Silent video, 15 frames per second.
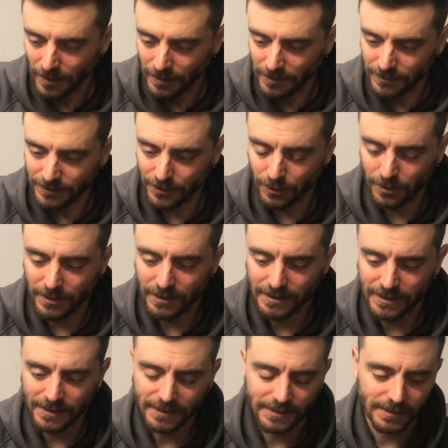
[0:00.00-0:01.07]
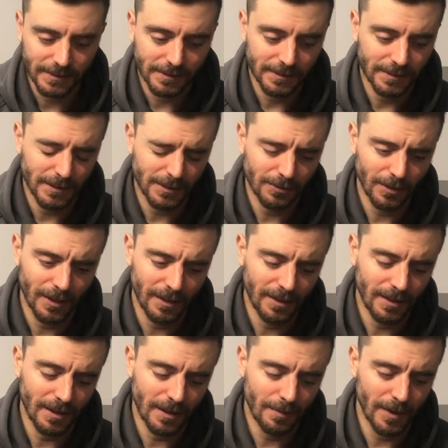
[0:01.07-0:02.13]
So this is what I
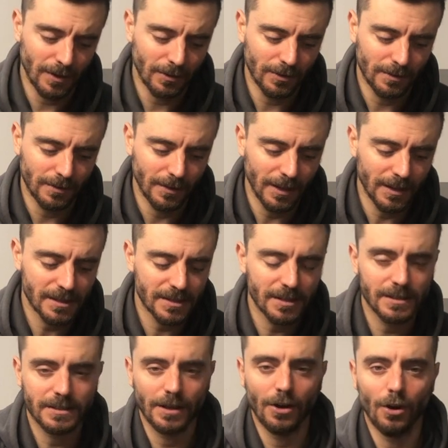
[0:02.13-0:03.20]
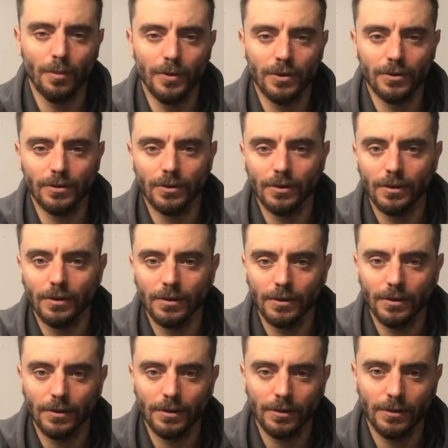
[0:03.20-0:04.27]
think about inserts. I hope you
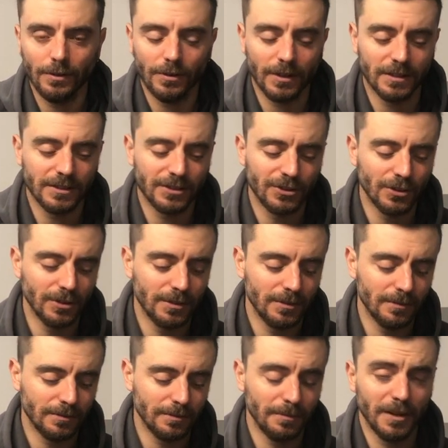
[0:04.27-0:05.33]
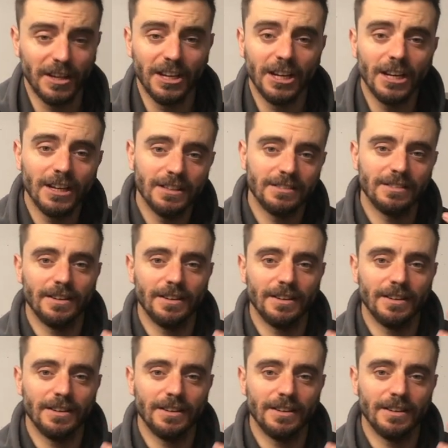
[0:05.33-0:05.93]
understood my English.